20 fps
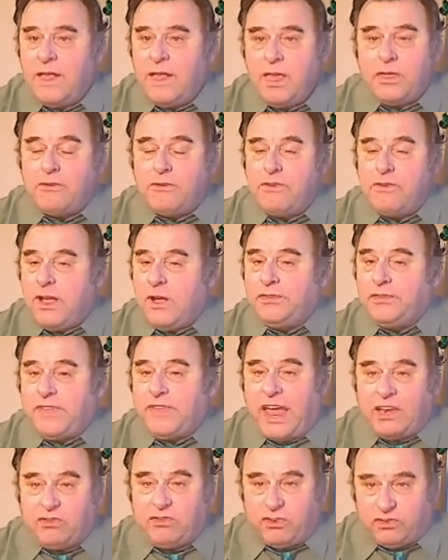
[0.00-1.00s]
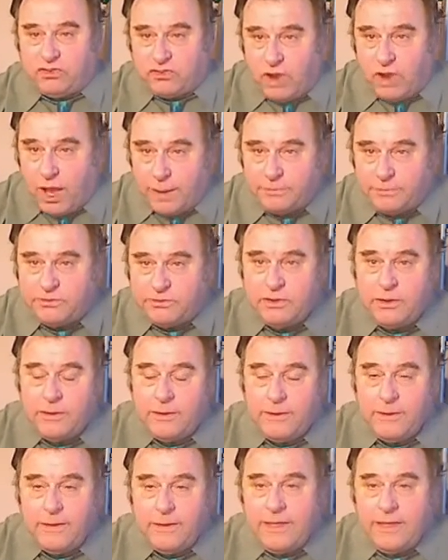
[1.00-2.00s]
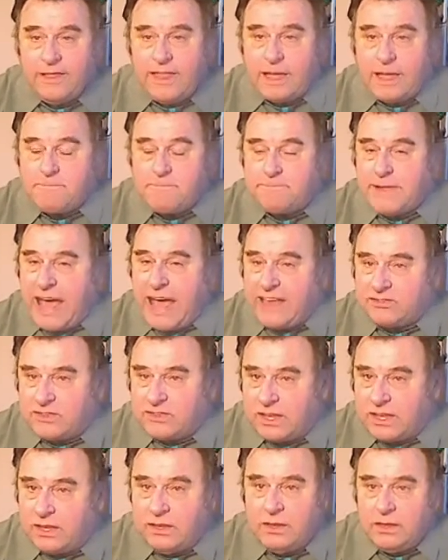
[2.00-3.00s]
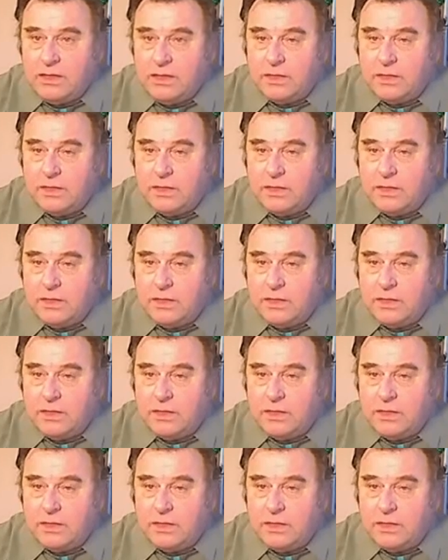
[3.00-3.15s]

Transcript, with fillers: The real dangerous jobs, like blasting